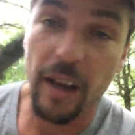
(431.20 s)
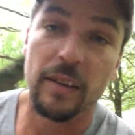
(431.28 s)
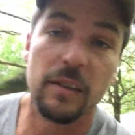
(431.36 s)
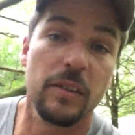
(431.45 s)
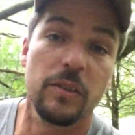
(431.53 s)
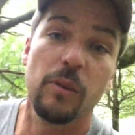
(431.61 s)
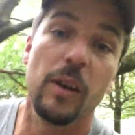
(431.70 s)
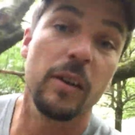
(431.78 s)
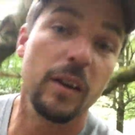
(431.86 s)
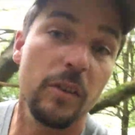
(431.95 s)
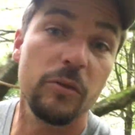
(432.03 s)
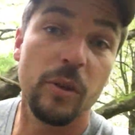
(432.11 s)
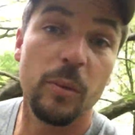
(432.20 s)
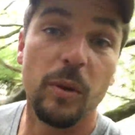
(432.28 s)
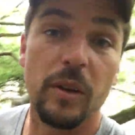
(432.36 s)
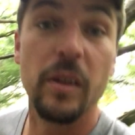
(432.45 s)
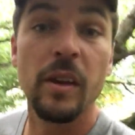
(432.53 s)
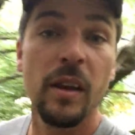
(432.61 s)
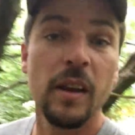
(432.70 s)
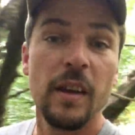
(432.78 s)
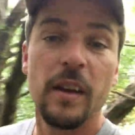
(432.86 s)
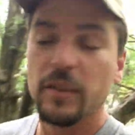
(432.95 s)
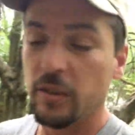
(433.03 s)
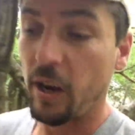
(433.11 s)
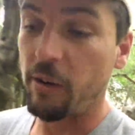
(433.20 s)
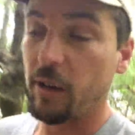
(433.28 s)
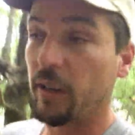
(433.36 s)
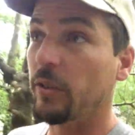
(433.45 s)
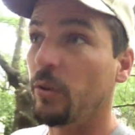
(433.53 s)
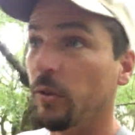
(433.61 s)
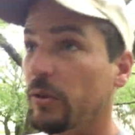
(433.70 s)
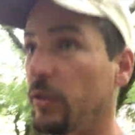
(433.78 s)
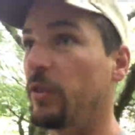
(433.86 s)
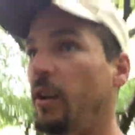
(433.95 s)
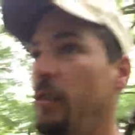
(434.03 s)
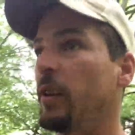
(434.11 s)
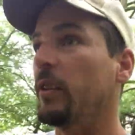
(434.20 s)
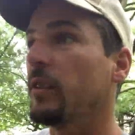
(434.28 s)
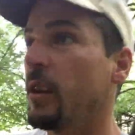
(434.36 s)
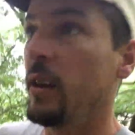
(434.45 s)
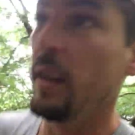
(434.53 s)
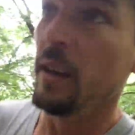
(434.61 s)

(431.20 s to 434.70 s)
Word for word: access around the country with chariots, horse and chariots.